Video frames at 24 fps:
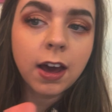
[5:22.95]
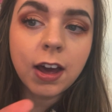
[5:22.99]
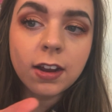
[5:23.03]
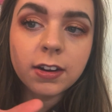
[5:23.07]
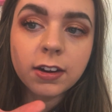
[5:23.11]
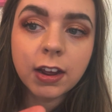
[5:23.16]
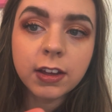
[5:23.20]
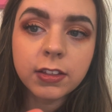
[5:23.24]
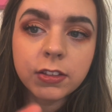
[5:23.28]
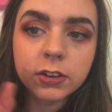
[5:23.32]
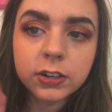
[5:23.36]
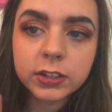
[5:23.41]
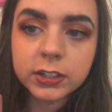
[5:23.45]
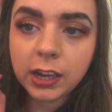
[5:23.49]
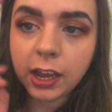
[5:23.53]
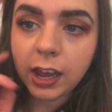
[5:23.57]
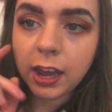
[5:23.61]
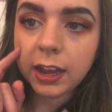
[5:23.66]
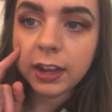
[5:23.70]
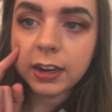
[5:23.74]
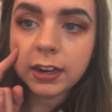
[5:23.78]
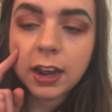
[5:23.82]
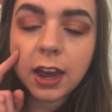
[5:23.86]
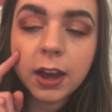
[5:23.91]
on either side,
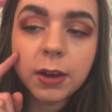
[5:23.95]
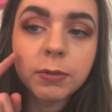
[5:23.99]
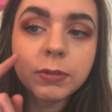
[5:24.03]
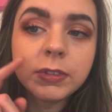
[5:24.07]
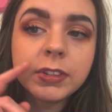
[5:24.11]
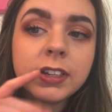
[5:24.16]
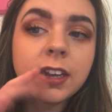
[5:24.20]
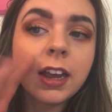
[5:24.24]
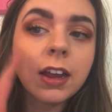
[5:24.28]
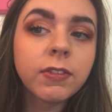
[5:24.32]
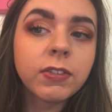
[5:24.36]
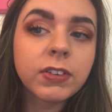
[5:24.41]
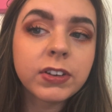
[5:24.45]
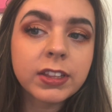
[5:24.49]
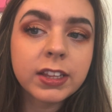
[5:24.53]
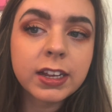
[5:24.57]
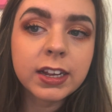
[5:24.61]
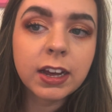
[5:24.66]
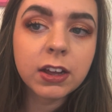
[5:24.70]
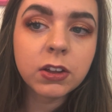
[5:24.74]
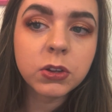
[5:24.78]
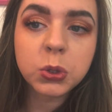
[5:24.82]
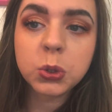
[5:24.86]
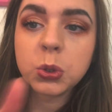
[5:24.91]
I would say everything
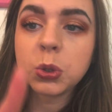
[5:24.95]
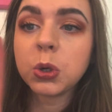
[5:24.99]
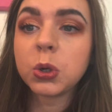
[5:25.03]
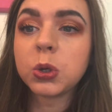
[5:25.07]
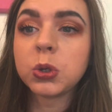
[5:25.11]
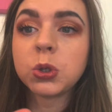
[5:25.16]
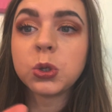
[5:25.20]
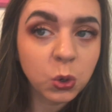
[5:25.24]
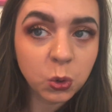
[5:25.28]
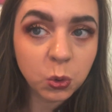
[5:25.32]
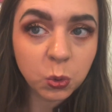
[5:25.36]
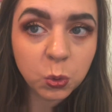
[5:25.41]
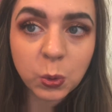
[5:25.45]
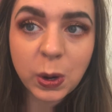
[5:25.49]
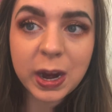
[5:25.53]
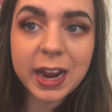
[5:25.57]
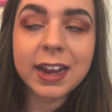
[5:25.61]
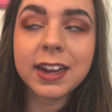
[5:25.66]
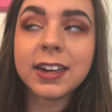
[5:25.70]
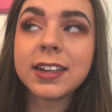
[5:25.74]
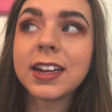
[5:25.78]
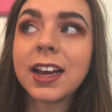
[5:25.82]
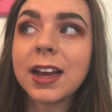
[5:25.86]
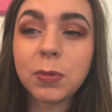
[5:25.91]
else looks
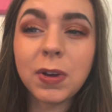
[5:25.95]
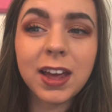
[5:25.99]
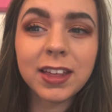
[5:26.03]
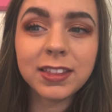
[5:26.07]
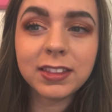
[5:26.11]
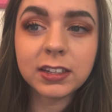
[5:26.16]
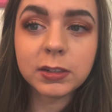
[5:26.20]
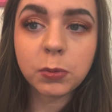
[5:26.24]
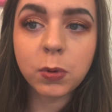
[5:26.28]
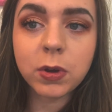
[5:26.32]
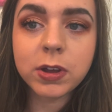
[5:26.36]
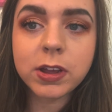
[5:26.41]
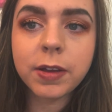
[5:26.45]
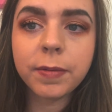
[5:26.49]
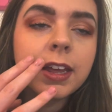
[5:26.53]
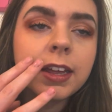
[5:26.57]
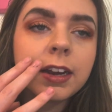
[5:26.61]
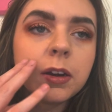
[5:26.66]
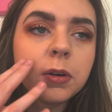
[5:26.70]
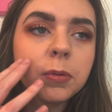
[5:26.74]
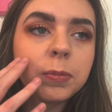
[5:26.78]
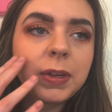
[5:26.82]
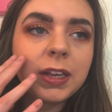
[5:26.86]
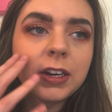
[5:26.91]
great at, at this point. And
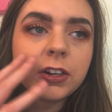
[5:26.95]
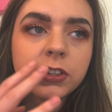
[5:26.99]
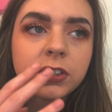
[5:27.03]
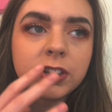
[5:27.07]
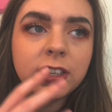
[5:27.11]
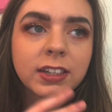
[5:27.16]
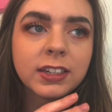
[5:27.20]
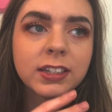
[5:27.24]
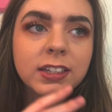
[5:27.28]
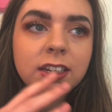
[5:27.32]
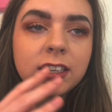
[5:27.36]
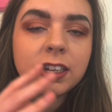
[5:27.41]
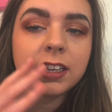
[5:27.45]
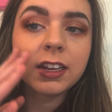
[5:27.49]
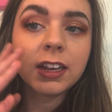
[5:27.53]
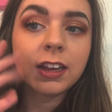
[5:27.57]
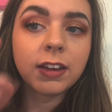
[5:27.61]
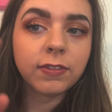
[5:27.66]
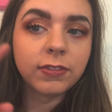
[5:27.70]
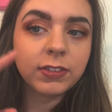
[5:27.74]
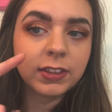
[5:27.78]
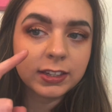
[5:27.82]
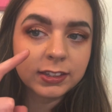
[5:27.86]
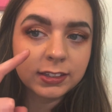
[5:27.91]
it'll be interesting to see if
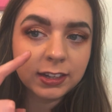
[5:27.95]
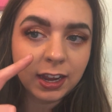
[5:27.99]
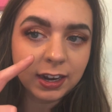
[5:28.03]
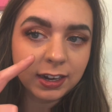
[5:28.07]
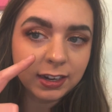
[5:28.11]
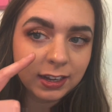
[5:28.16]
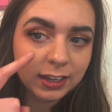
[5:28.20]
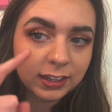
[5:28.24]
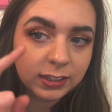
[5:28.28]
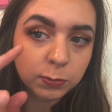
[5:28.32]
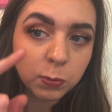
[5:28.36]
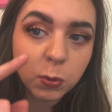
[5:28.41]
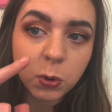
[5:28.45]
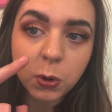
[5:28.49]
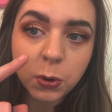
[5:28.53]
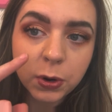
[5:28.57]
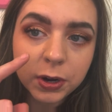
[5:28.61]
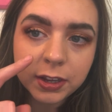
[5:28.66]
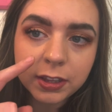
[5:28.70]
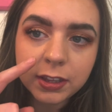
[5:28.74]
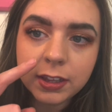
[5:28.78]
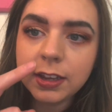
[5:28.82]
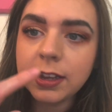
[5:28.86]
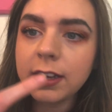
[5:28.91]
this side gets more
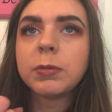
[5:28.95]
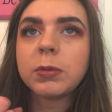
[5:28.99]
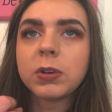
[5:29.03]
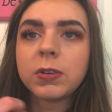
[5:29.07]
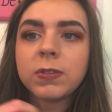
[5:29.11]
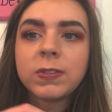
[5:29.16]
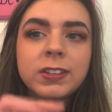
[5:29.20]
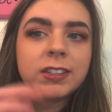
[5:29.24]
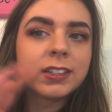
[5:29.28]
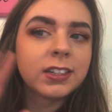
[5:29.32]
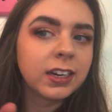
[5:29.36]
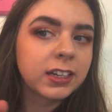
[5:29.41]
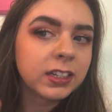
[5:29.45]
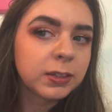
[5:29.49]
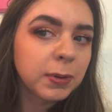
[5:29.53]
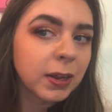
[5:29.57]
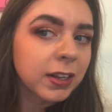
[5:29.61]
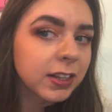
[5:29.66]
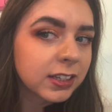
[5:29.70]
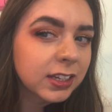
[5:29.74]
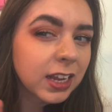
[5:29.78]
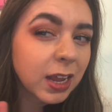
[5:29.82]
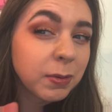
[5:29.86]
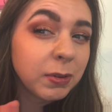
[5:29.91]
oily or if it stays about the
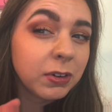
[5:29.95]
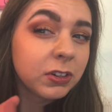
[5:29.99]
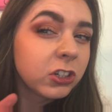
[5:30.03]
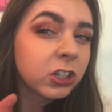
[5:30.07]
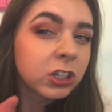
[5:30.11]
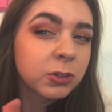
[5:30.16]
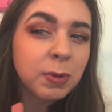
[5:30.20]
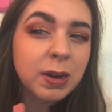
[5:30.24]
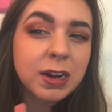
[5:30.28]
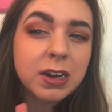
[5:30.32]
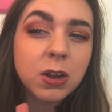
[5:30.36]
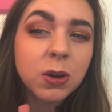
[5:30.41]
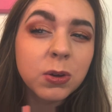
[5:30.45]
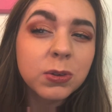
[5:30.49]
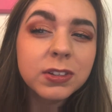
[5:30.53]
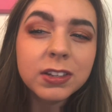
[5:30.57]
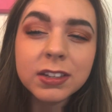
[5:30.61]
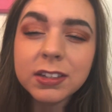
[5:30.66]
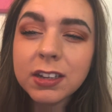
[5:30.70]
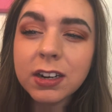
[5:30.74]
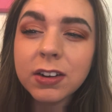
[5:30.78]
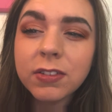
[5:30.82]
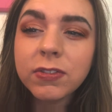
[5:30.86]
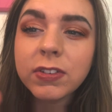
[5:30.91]
same. It's just my nose is
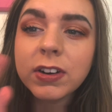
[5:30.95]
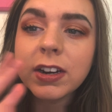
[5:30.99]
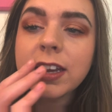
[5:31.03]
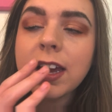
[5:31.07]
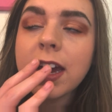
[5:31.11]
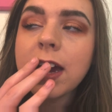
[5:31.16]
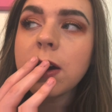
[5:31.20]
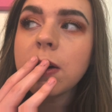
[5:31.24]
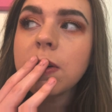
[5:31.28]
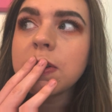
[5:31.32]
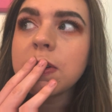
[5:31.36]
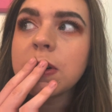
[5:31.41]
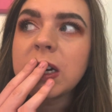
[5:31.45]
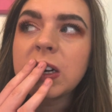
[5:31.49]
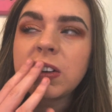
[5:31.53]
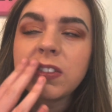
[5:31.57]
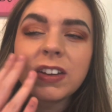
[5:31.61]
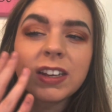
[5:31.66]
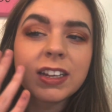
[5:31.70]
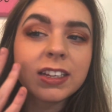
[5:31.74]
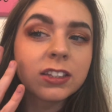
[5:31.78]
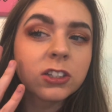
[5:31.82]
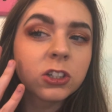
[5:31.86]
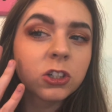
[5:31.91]
gonna freak out, or if it
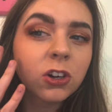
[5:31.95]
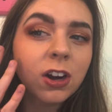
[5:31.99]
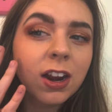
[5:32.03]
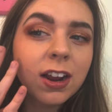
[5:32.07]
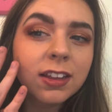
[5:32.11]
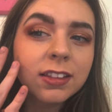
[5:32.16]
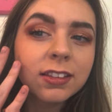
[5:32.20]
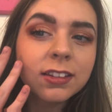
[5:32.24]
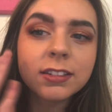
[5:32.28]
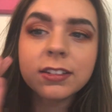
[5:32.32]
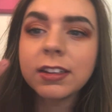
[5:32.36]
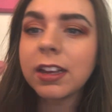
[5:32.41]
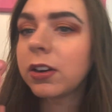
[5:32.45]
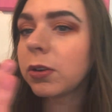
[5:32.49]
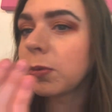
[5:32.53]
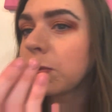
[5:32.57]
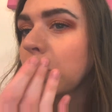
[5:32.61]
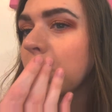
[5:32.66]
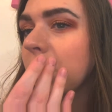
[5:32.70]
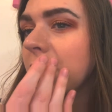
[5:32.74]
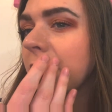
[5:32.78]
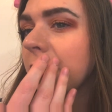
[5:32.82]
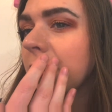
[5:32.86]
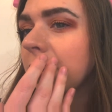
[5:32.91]
gets dry on this side or
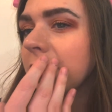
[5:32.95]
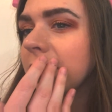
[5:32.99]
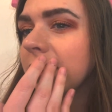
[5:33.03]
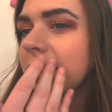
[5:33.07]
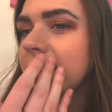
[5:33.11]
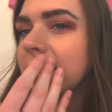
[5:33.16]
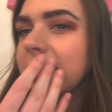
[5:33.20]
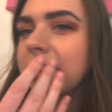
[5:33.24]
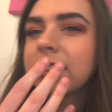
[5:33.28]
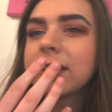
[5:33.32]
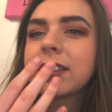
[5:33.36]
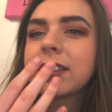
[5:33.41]
more oily on this